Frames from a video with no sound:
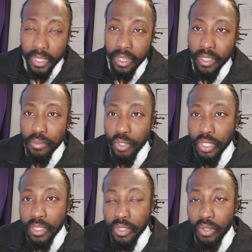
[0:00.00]
and as much
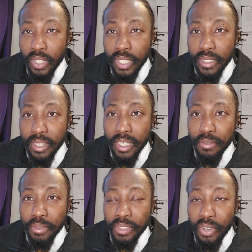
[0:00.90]
as the lord has led
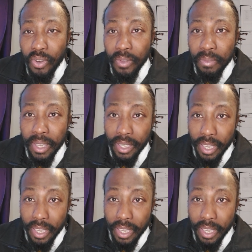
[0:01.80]
me taught me and